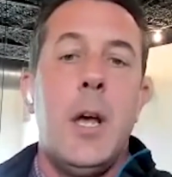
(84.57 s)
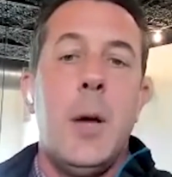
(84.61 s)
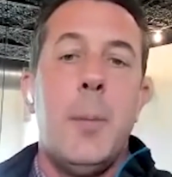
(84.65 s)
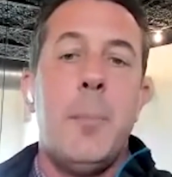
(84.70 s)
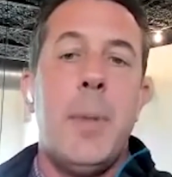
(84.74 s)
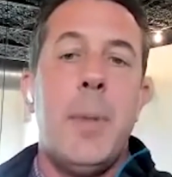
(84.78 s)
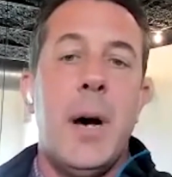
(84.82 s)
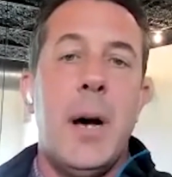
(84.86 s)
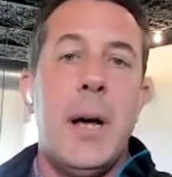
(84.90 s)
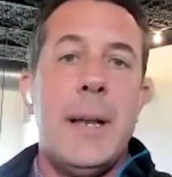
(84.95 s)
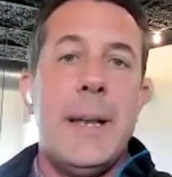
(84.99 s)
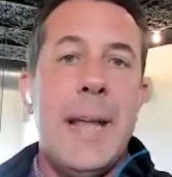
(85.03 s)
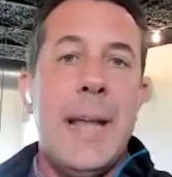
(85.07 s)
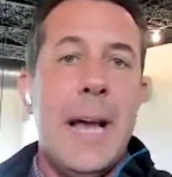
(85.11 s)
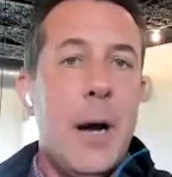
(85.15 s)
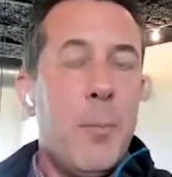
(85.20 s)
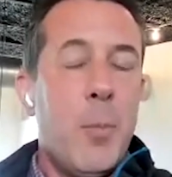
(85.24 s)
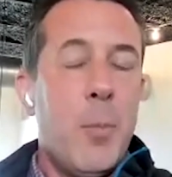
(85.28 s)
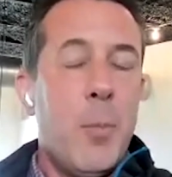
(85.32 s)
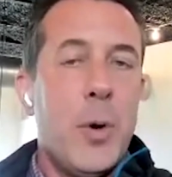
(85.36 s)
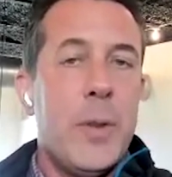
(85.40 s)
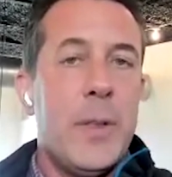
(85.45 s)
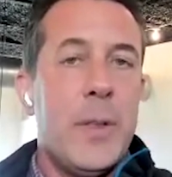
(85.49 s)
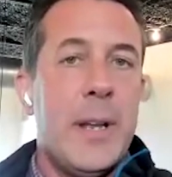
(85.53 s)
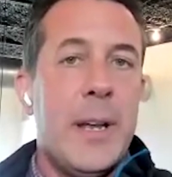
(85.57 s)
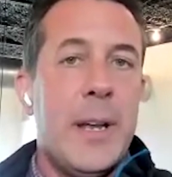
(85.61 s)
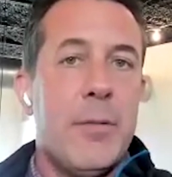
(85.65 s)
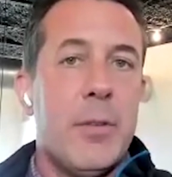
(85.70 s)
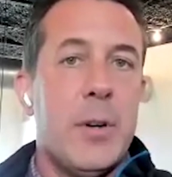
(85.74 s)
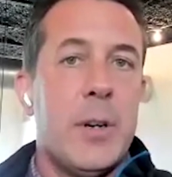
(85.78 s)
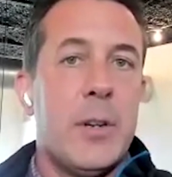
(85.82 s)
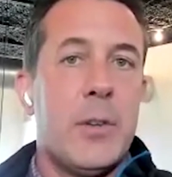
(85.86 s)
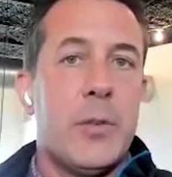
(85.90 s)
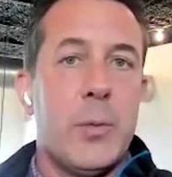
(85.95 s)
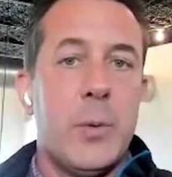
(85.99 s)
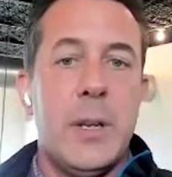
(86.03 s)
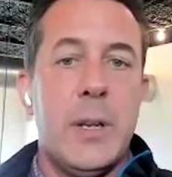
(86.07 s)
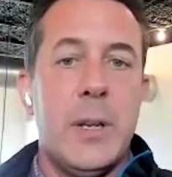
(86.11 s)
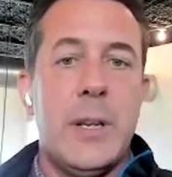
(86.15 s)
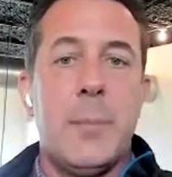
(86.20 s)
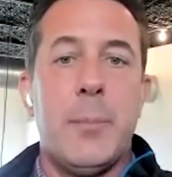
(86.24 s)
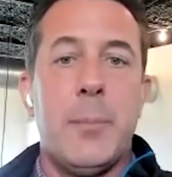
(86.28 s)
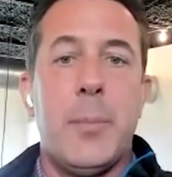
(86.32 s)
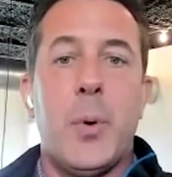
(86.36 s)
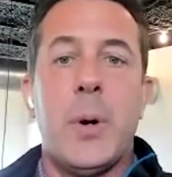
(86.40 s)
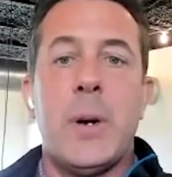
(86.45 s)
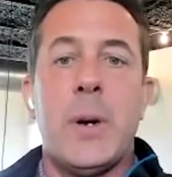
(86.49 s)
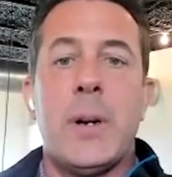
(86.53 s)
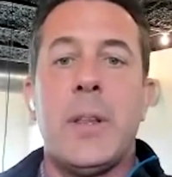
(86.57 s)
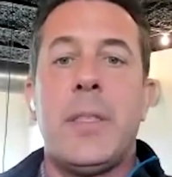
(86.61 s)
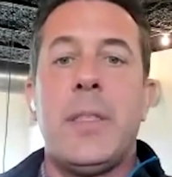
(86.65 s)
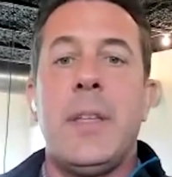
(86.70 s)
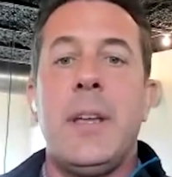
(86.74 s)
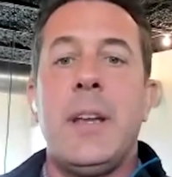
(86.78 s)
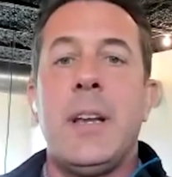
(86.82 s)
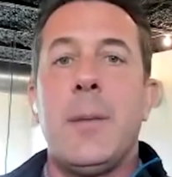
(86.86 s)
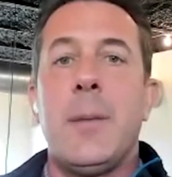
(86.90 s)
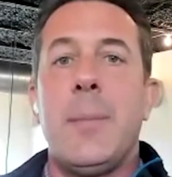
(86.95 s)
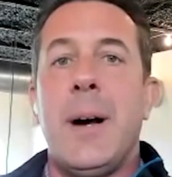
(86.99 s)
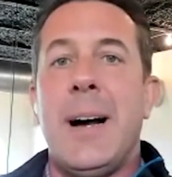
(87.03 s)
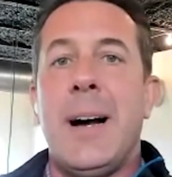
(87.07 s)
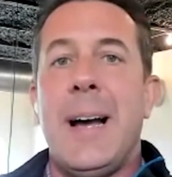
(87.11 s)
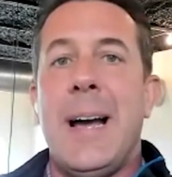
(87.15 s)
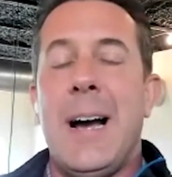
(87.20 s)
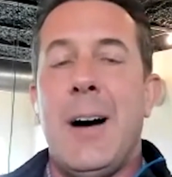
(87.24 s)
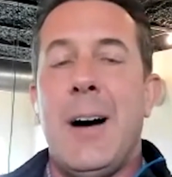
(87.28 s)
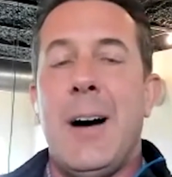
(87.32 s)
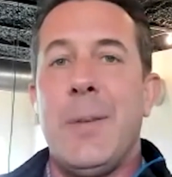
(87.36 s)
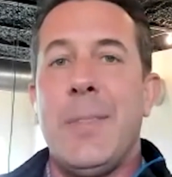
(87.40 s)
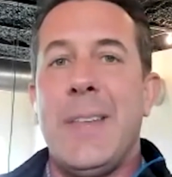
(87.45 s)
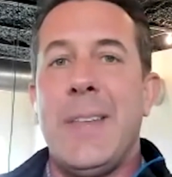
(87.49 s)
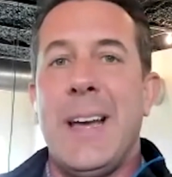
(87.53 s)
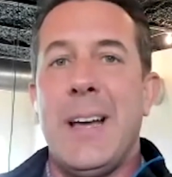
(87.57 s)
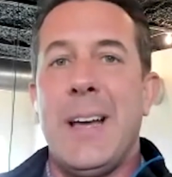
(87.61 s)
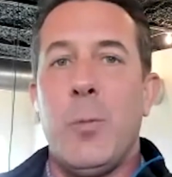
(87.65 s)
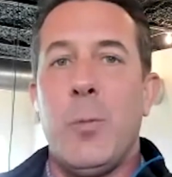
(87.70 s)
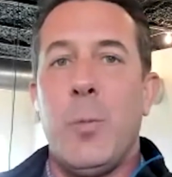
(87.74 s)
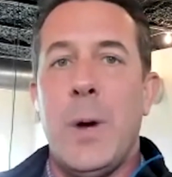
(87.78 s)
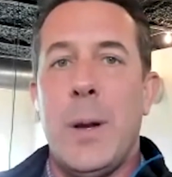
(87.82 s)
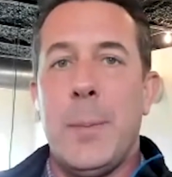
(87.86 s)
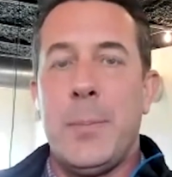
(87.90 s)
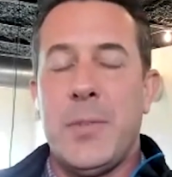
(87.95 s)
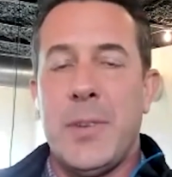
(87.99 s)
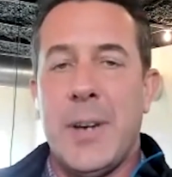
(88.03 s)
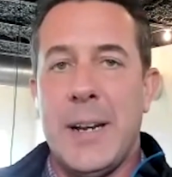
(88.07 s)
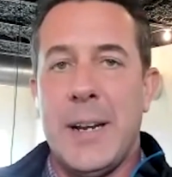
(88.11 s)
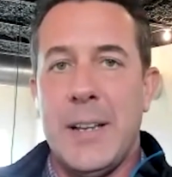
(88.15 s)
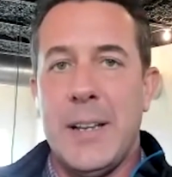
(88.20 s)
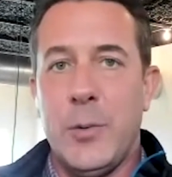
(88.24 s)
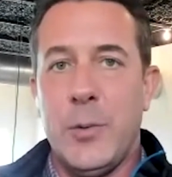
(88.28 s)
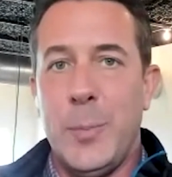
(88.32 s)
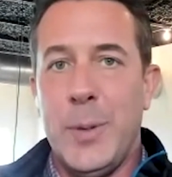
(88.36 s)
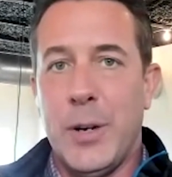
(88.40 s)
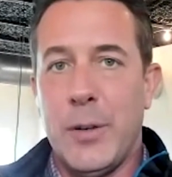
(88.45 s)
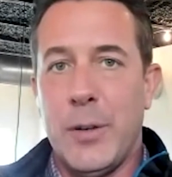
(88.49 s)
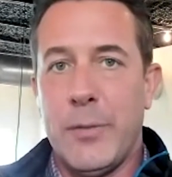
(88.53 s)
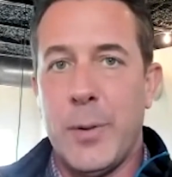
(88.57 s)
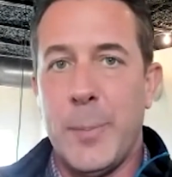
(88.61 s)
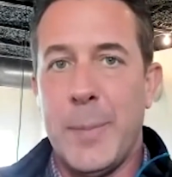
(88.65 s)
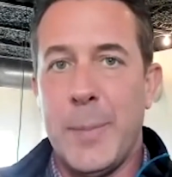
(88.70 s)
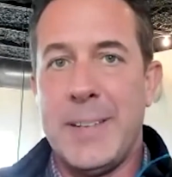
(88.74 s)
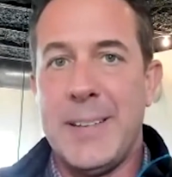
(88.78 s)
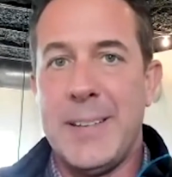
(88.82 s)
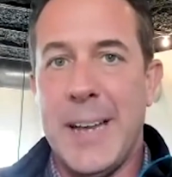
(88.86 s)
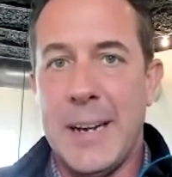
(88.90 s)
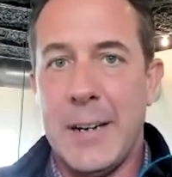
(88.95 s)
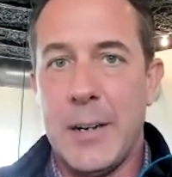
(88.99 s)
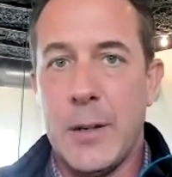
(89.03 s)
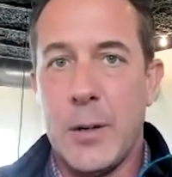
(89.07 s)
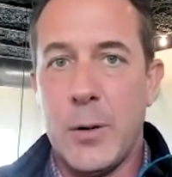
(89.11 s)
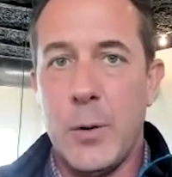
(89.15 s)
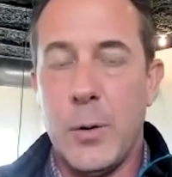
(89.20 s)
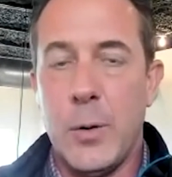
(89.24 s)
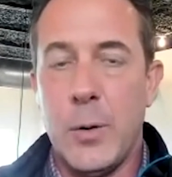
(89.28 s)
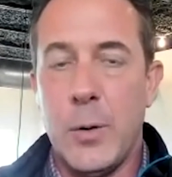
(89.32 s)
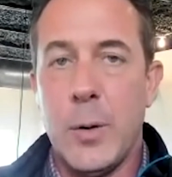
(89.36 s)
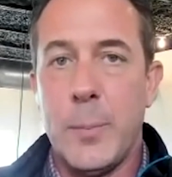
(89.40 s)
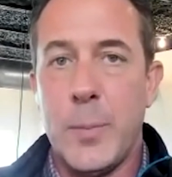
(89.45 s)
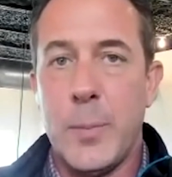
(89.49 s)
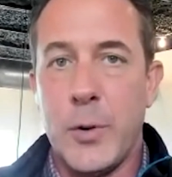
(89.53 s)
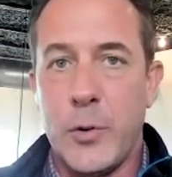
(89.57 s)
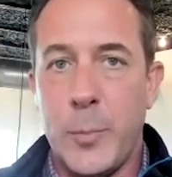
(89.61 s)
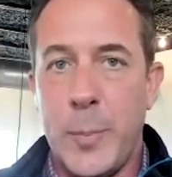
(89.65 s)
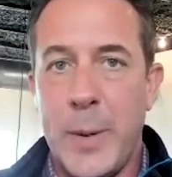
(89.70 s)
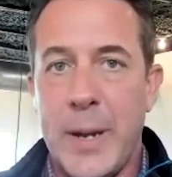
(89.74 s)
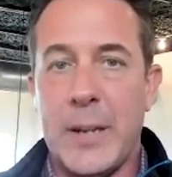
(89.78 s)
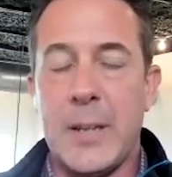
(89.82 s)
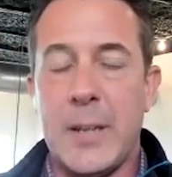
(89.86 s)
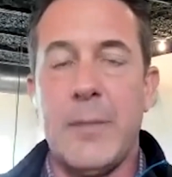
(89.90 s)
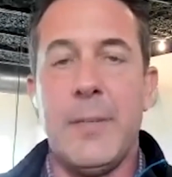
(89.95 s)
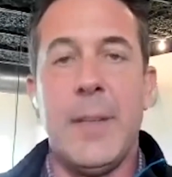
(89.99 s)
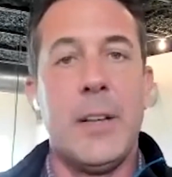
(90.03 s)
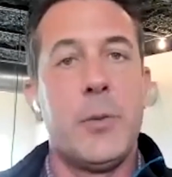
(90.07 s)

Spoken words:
But now more than ever, it's really important to think about how that website is built from a technical perspective.